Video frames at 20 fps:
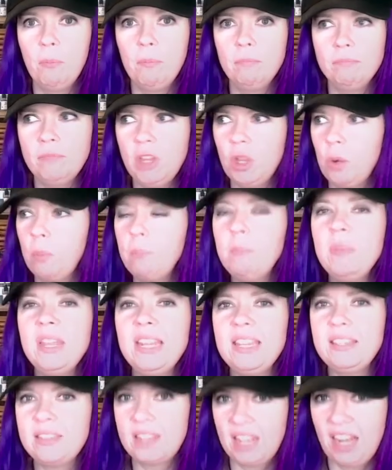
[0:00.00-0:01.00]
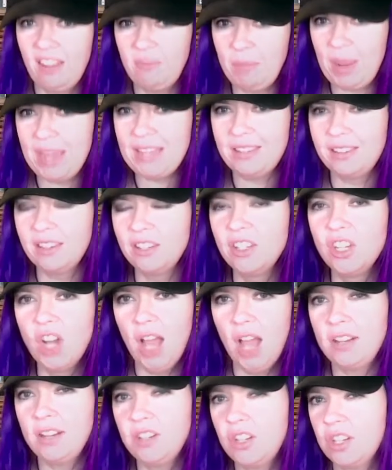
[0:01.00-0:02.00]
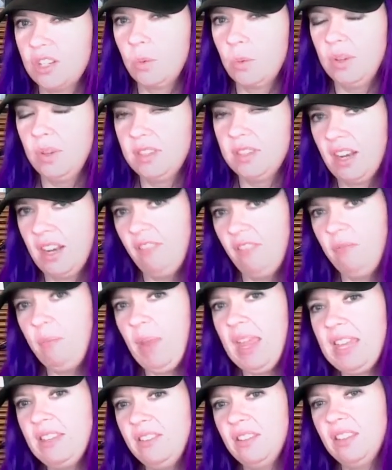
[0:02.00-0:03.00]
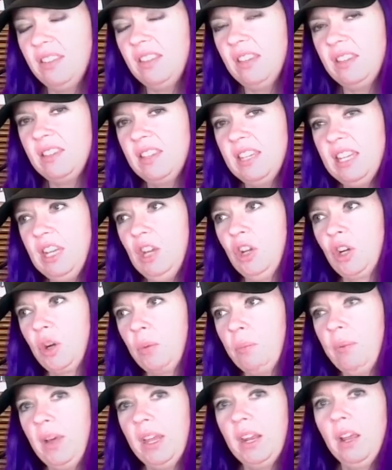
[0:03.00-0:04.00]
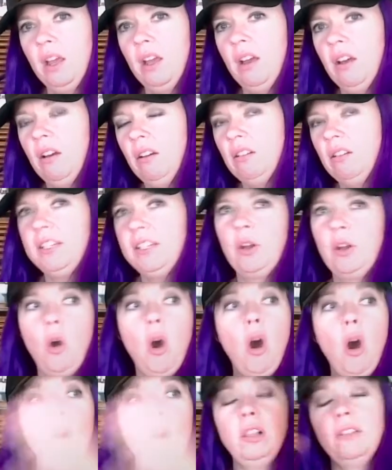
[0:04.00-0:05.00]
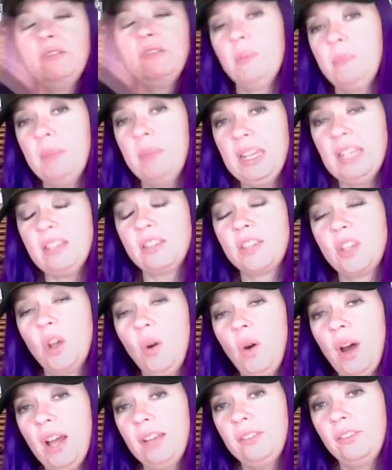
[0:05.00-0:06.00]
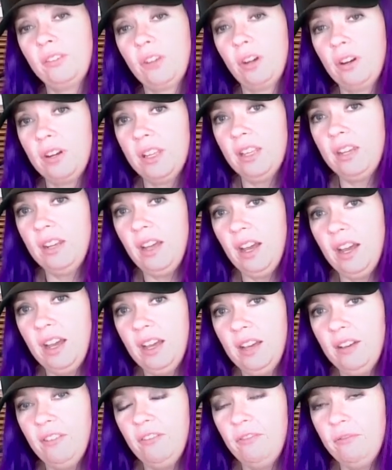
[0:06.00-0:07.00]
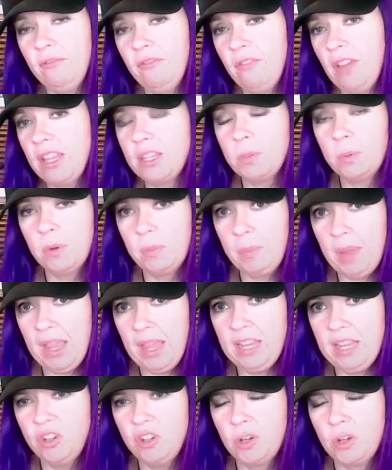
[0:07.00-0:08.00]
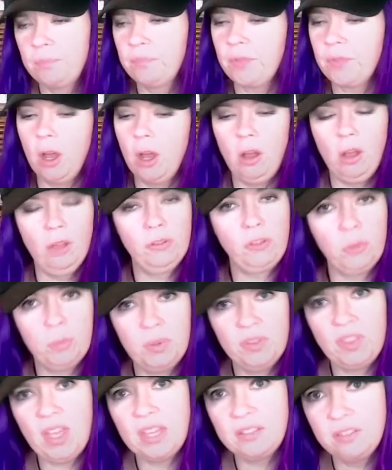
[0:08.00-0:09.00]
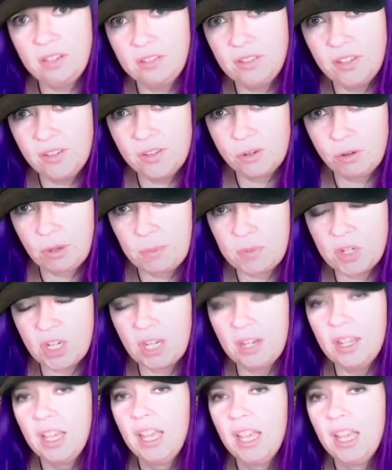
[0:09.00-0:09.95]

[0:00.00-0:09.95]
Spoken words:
minis that I've painted, not just ones that I've painted this year, but, all of the minis. So I started a Facebook page. I'll also put that in the description.